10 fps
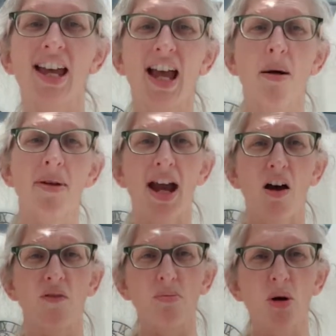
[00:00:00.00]
coming out
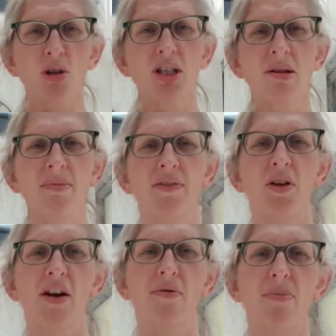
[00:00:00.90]
of the bottom, if you have a